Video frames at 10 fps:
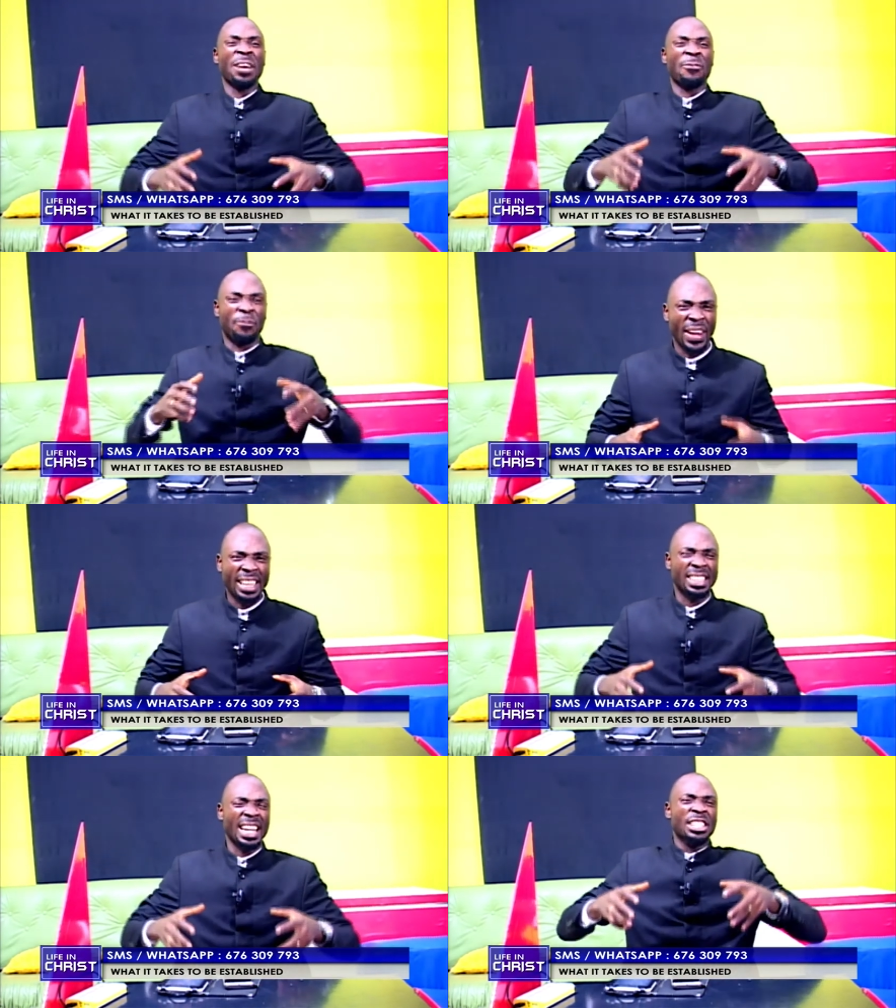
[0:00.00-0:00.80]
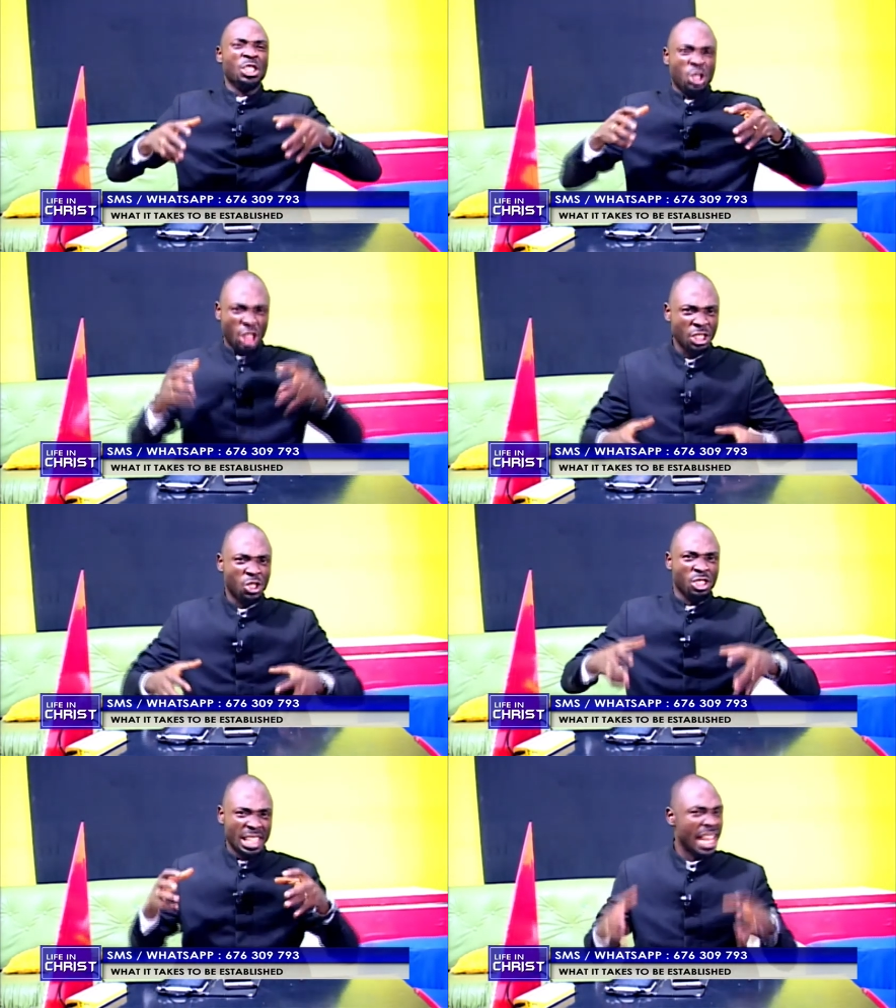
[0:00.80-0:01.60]
affect and
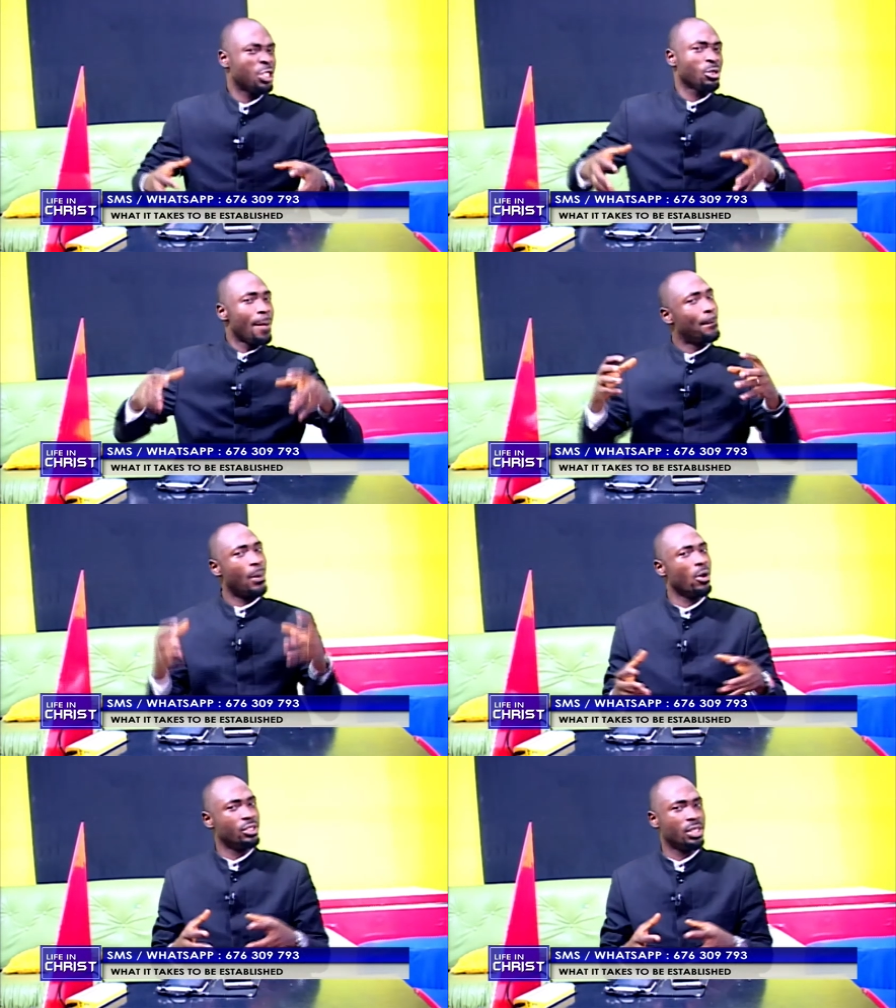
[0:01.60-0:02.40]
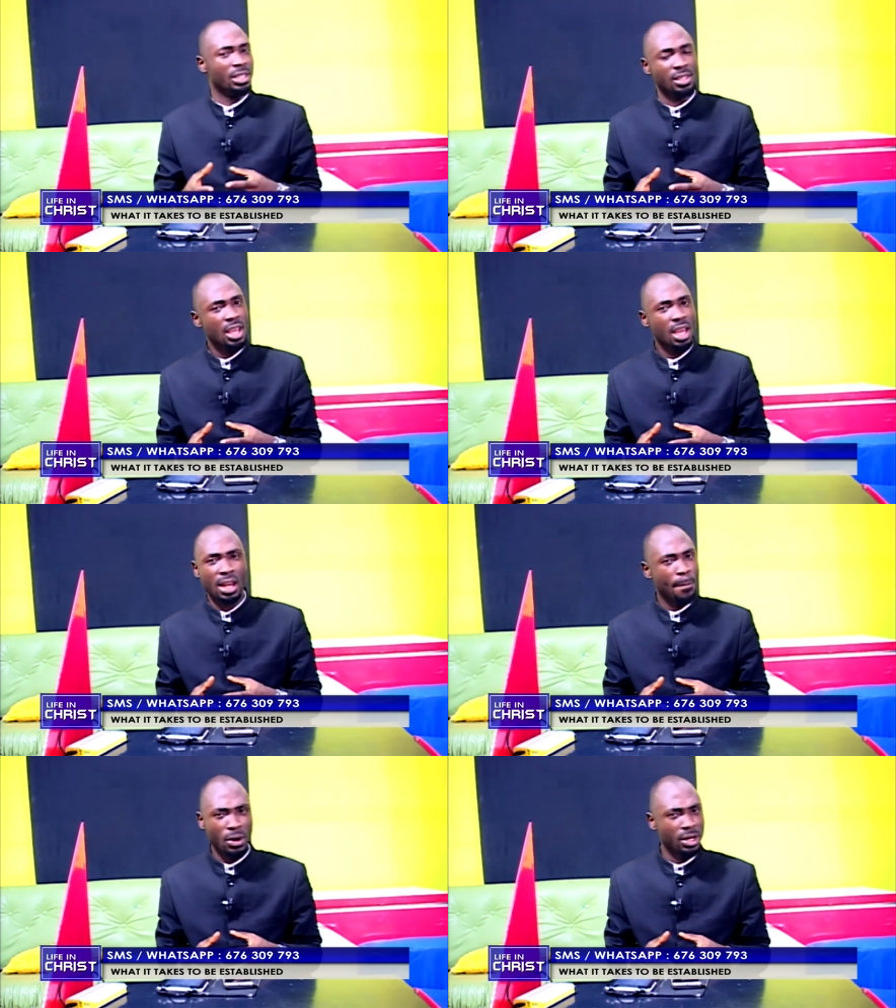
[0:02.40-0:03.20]
change national policies and
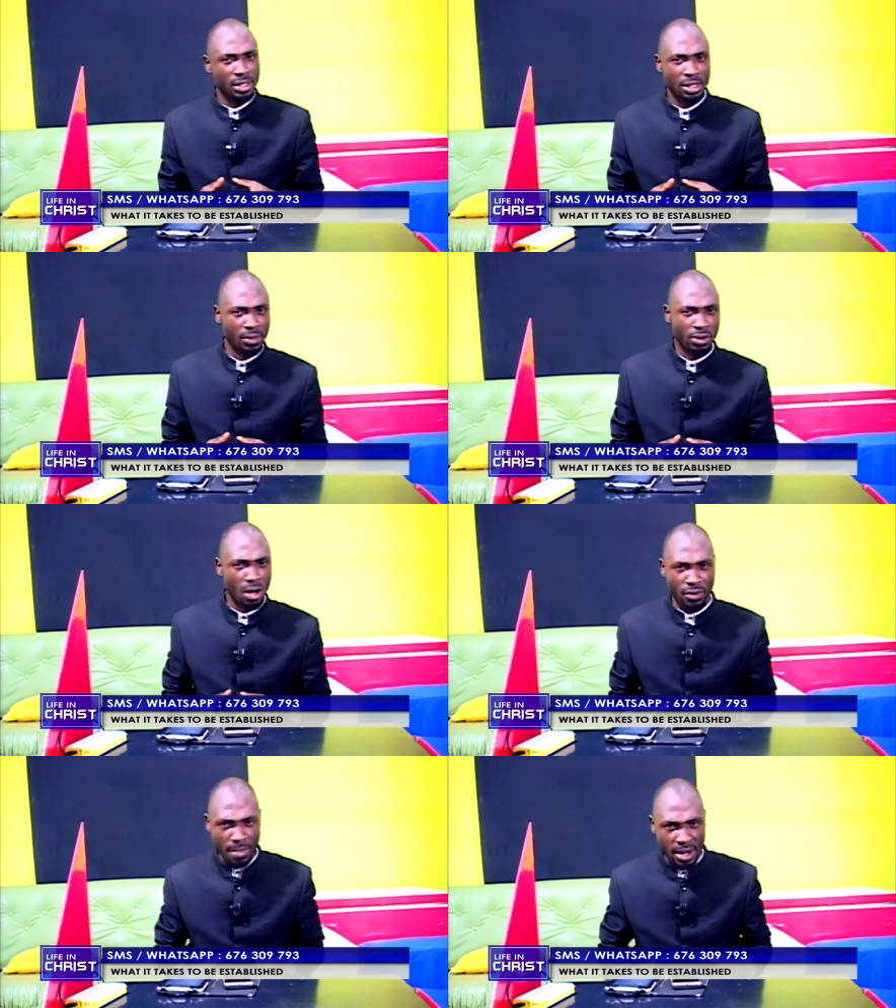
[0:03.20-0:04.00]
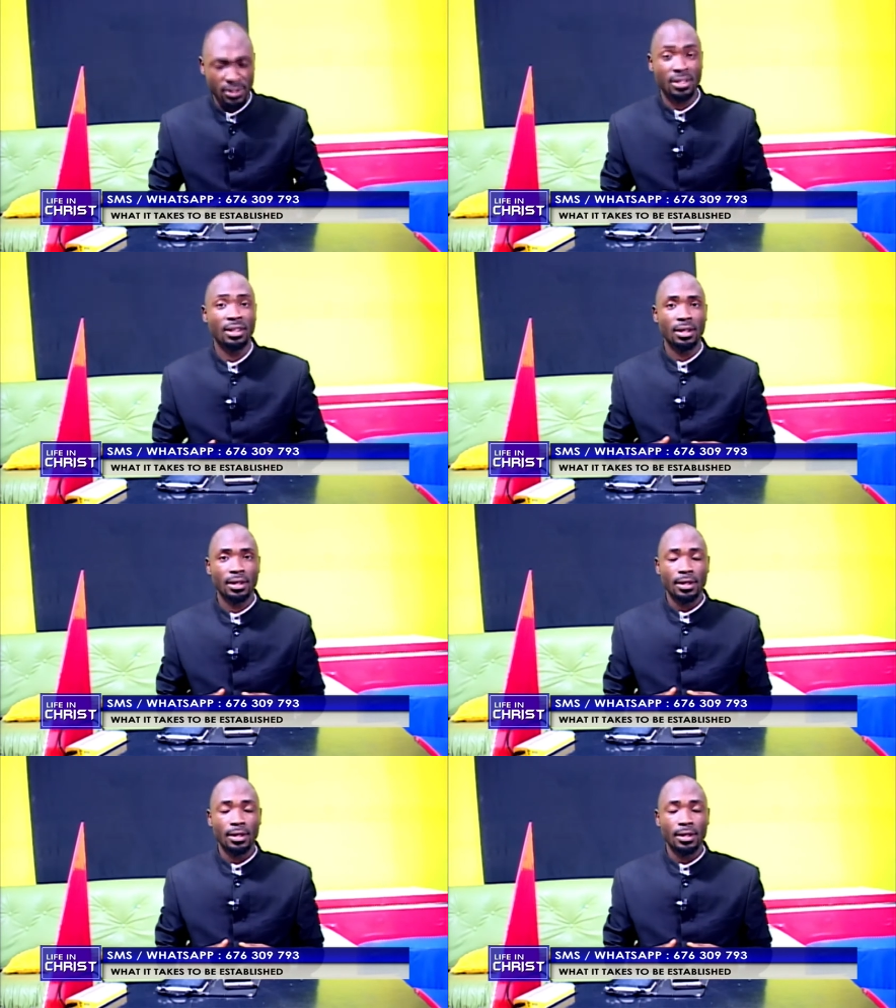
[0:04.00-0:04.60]
the policies of governments.